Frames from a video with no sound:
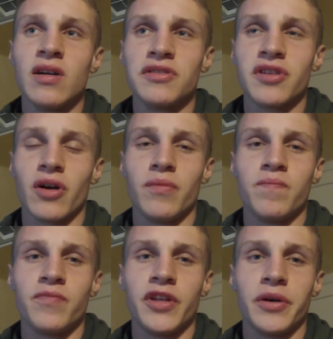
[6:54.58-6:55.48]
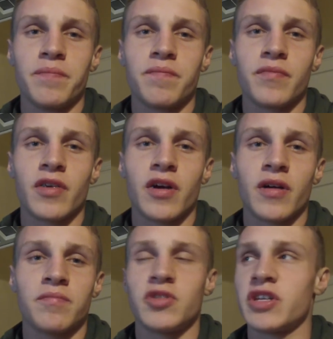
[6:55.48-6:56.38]
So, you know,
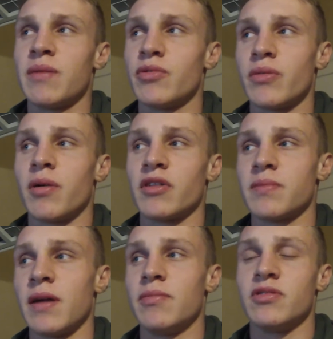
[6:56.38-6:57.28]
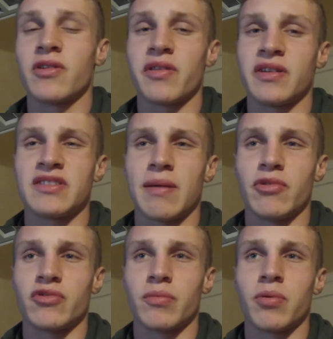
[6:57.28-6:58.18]
just keep on doing past papers. Look at the
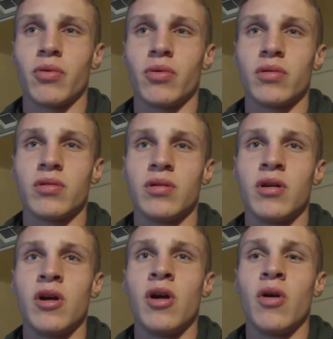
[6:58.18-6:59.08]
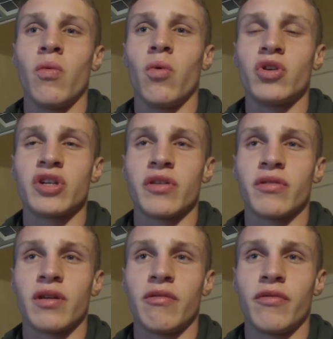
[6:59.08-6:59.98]
examiner's report. Watch other
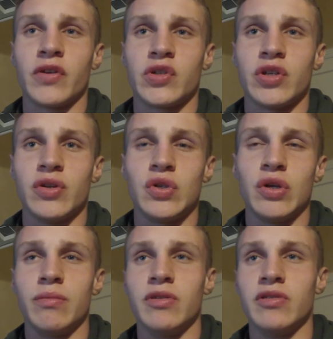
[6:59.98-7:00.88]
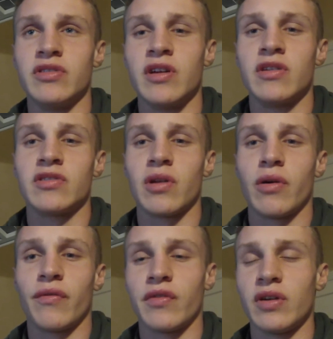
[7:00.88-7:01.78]
like revision YouTubers. So
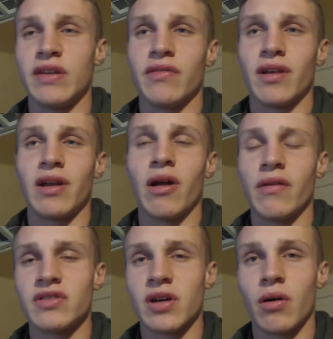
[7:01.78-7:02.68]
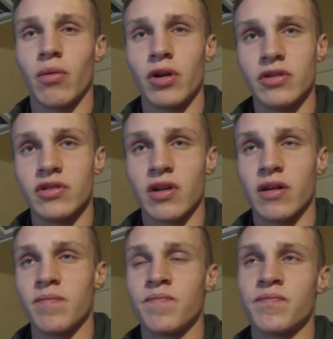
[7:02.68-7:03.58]
like, even like lifestyle ones,
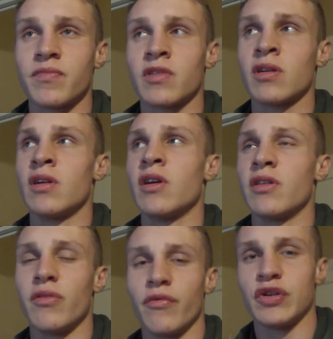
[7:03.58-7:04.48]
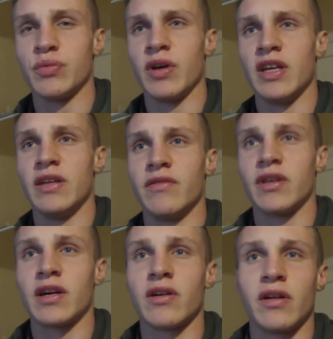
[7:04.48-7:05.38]
like the revision with Eve
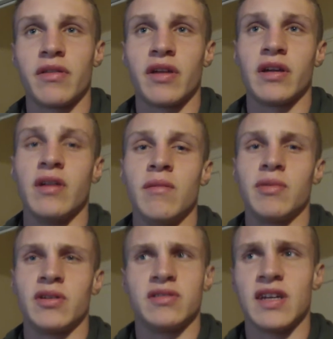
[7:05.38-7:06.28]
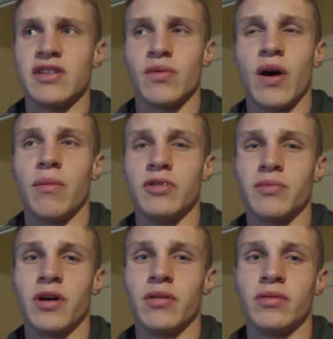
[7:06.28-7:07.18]
and that kind of thing. Because they do help as
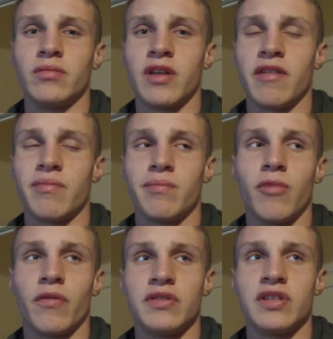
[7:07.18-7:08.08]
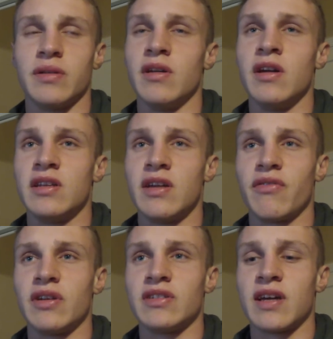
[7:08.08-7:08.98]
well. They have obviously
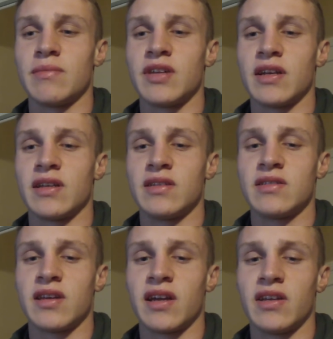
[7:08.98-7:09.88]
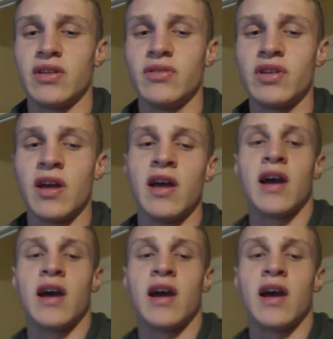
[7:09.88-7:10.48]
different exam techniques they can use.